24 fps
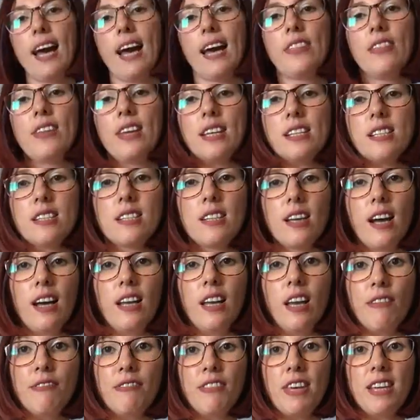And this, I
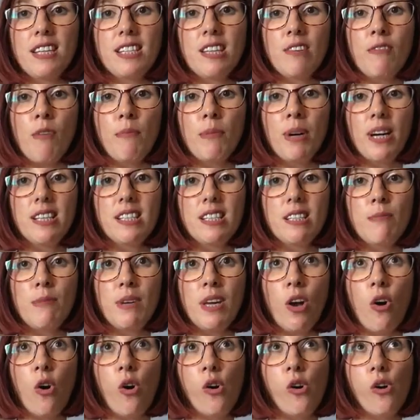love this, it reminds
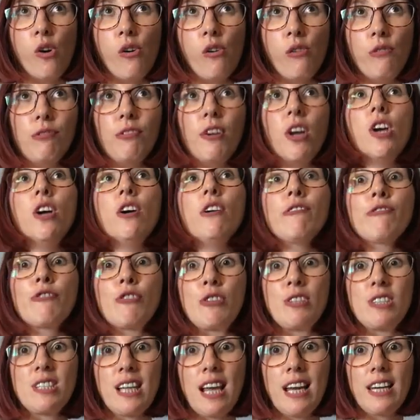me of
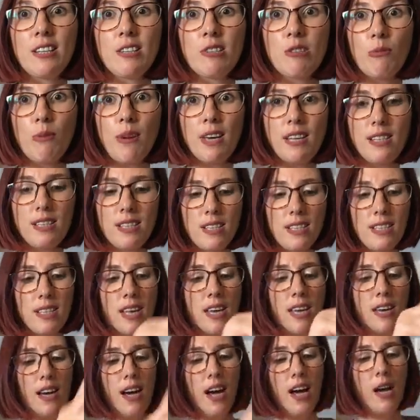fruit salad sweets.
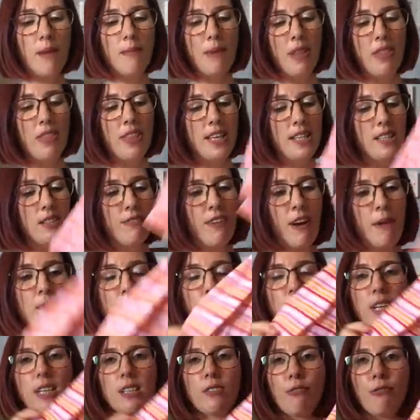And this
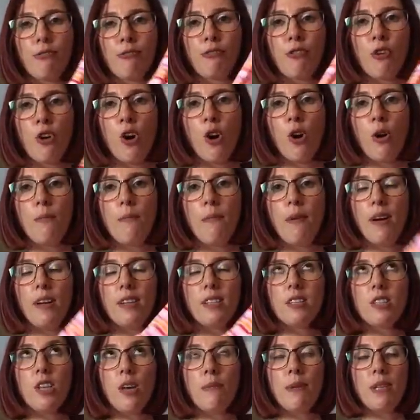fabric's from
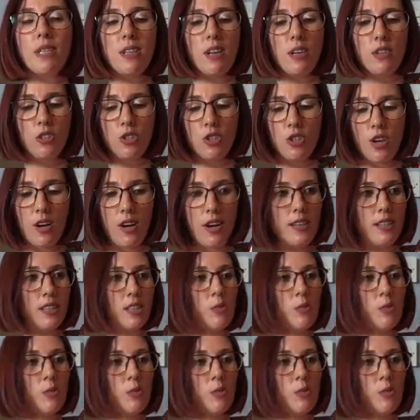Somi Sunshine.